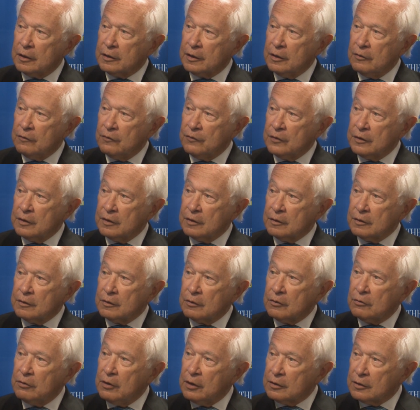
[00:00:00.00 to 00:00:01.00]
Like
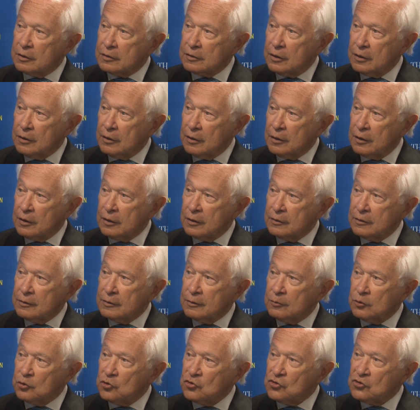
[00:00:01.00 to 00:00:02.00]
every credit
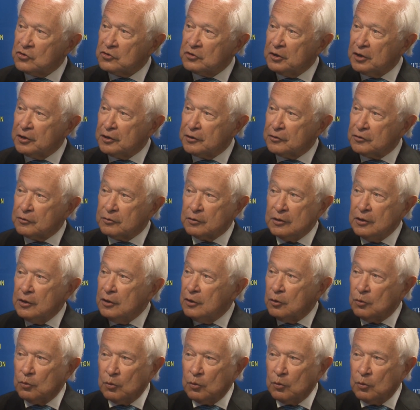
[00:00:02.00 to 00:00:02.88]
card, which is linked,